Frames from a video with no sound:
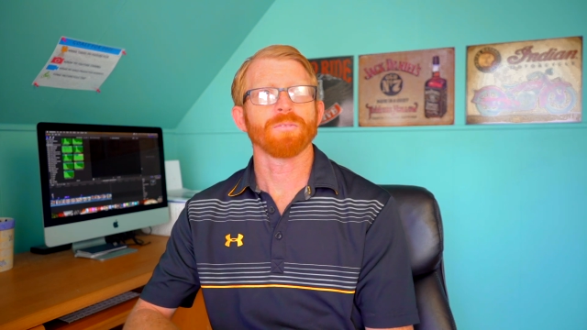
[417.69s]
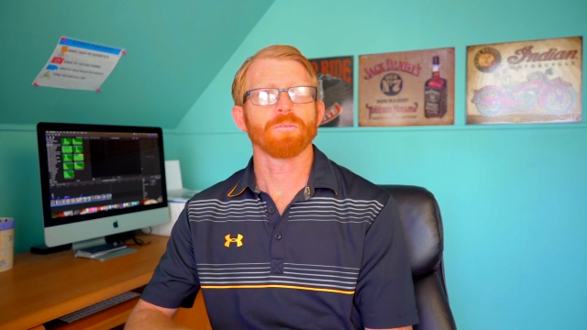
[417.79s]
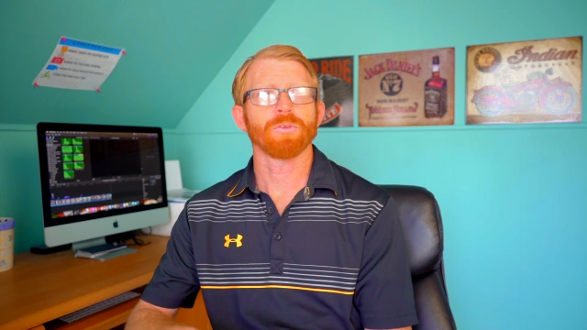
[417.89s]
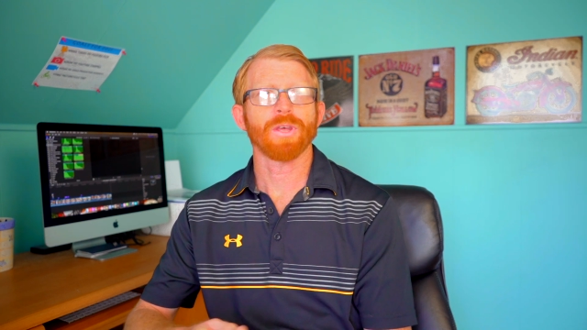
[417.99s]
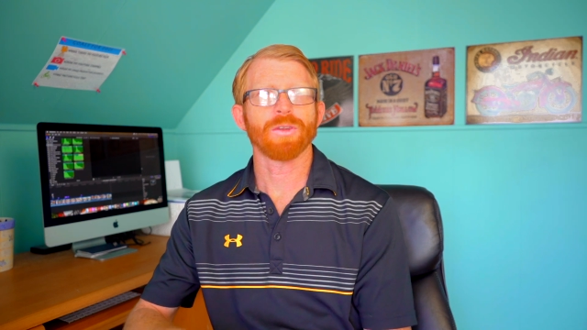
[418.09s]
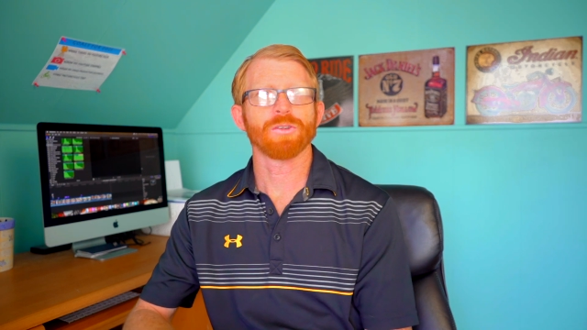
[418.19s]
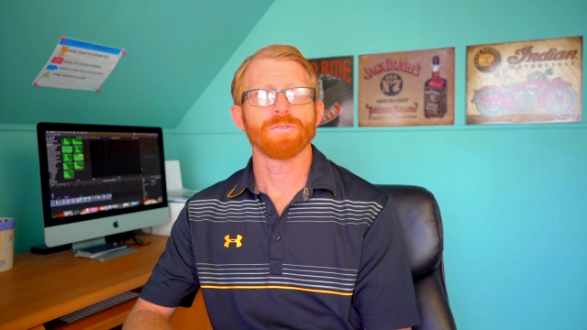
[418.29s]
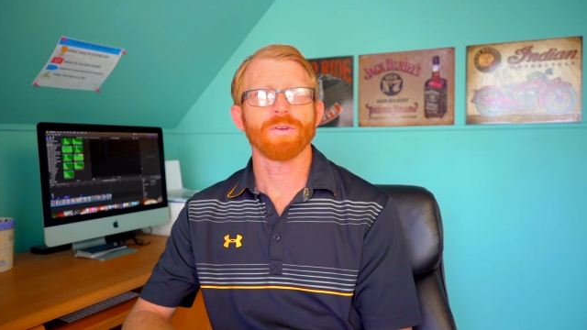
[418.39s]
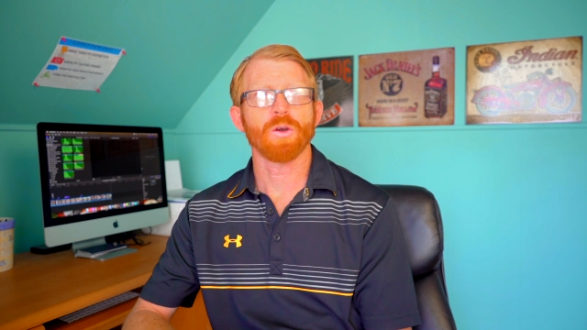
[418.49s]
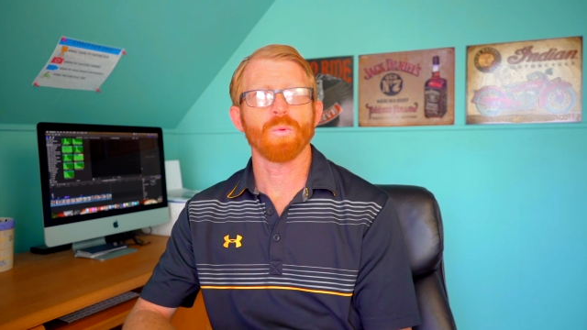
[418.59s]
said in this
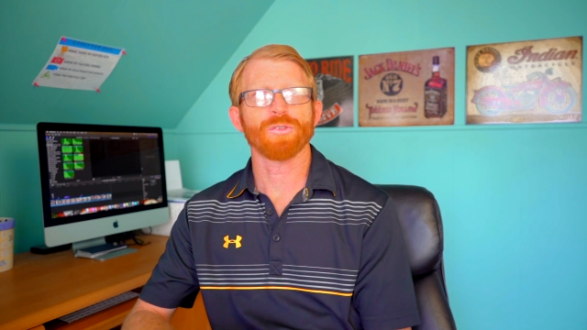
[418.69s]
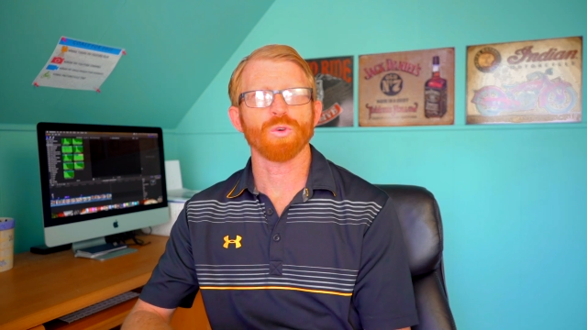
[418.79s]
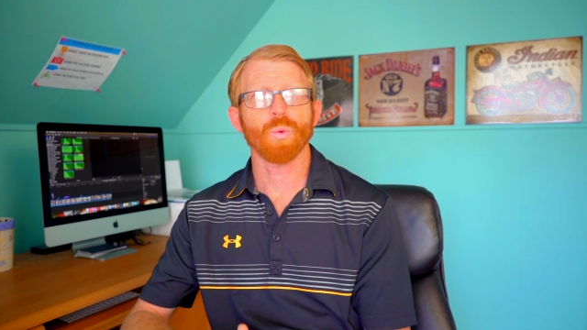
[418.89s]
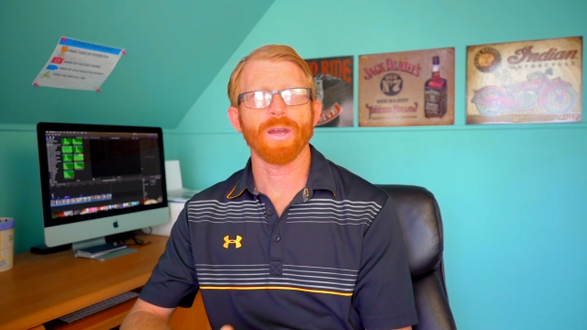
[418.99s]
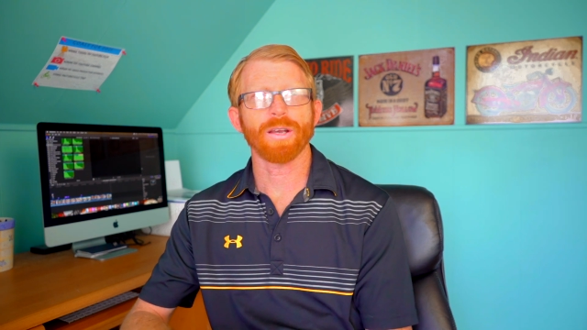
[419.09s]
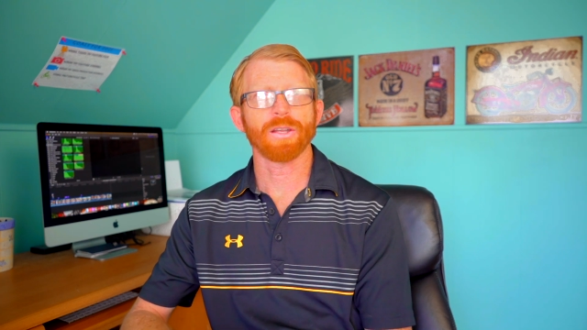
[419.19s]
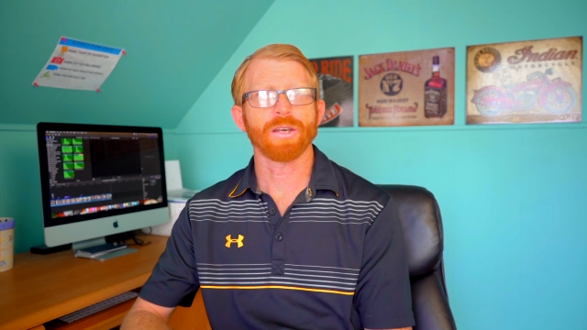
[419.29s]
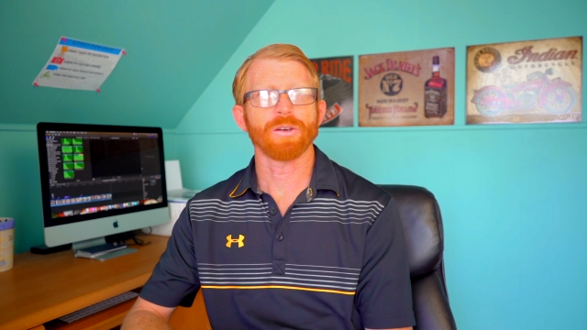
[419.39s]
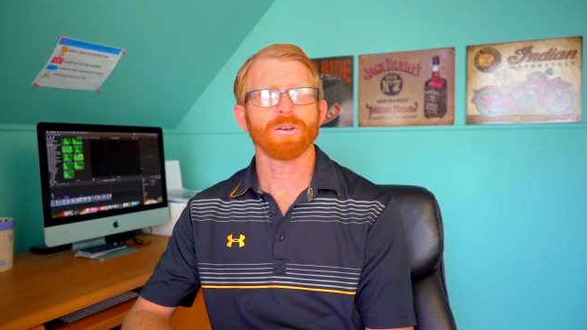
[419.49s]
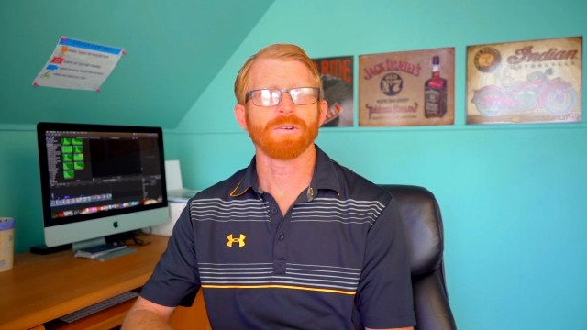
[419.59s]
video wasn't quite
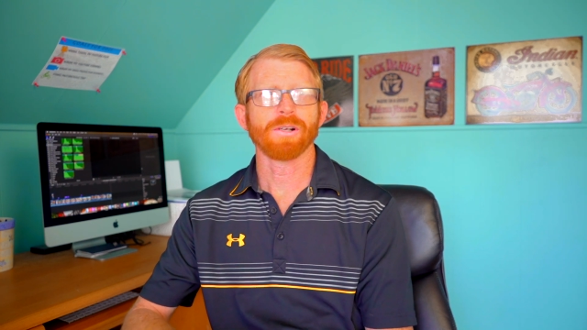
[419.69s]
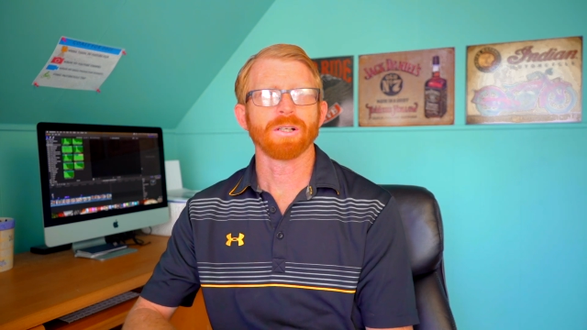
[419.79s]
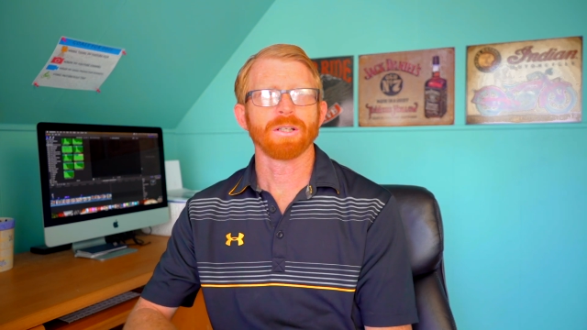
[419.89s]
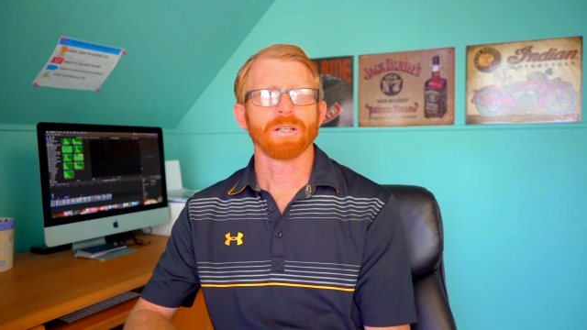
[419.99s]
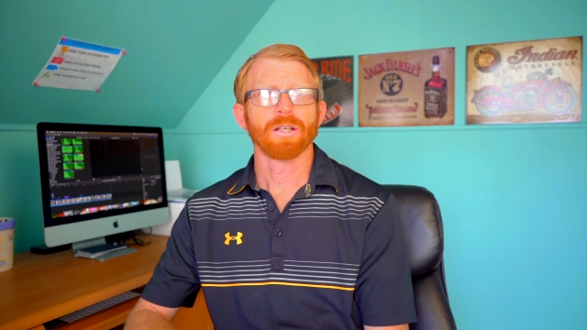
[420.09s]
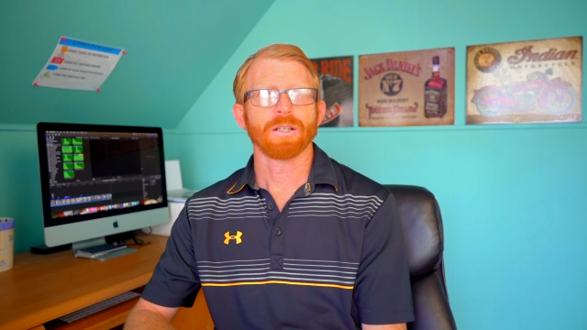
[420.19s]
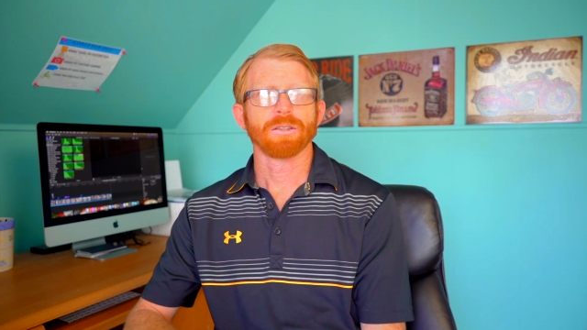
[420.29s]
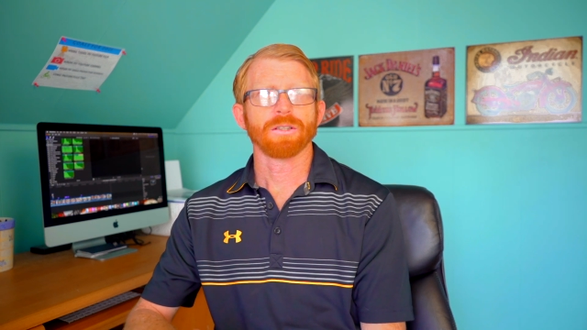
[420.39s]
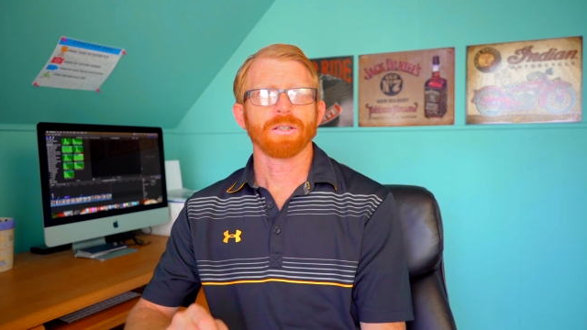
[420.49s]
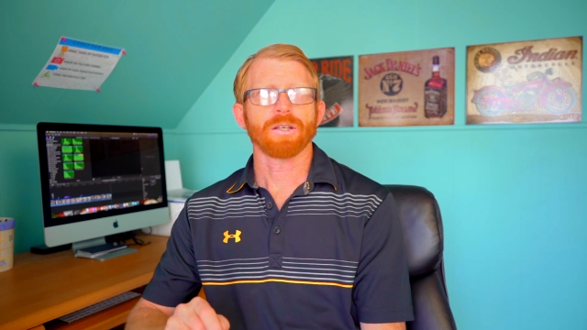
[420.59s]
clear,
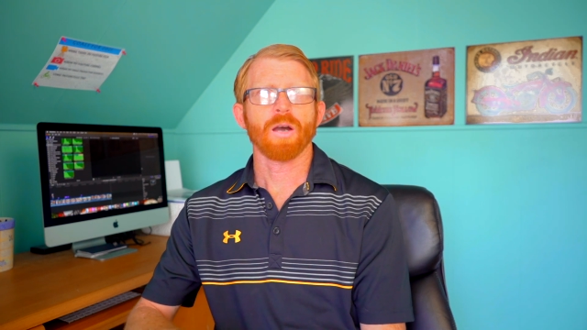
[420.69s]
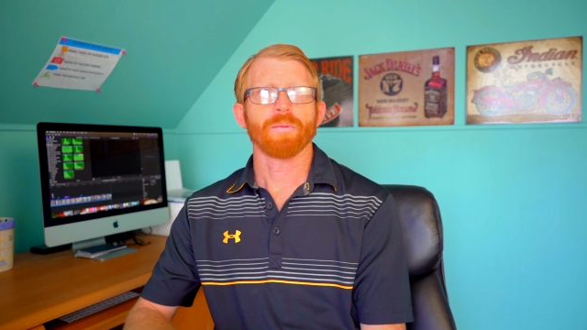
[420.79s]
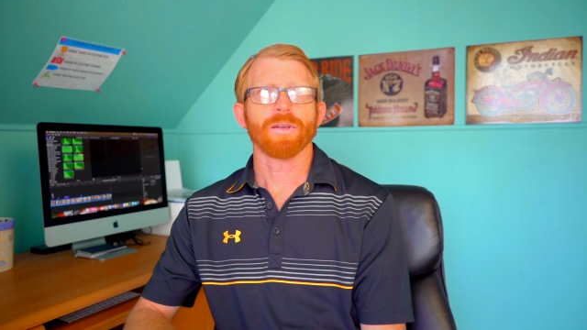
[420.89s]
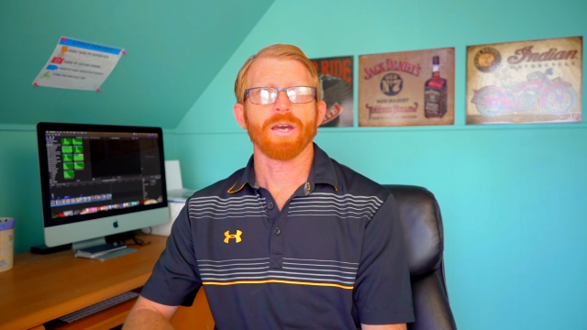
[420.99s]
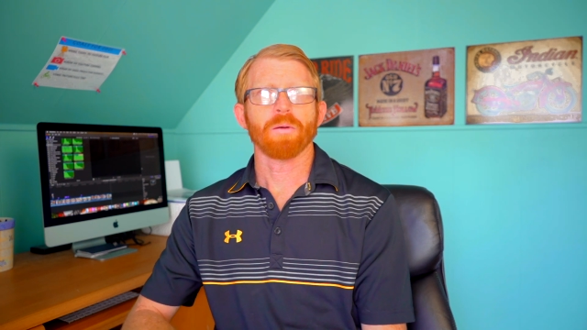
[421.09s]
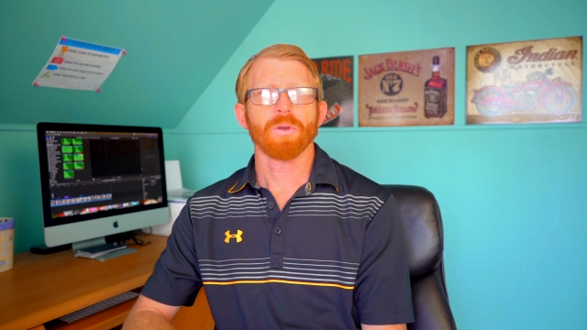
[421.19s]
comment down